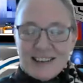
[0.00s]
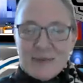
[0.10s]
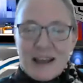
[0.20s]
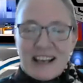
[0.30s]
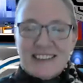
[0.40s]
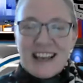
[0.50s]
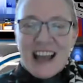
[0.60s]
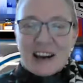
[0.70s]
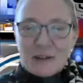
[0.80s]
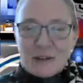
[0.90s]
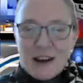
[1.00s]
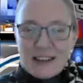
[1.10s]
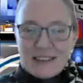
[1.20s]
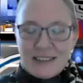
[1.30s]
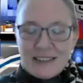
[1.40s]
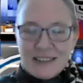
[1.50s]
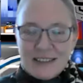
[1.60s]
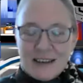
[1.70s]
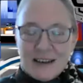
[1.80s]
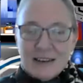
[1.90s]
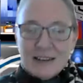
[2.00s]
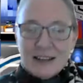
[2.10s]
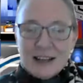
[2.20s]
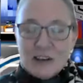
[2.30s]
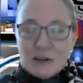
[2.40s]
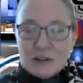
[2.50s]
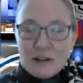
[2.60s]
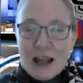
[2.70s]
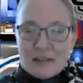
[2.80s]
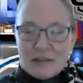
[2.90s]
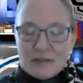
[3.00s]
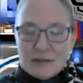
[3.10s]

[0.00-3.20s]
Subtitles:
to make sacrifices in your life?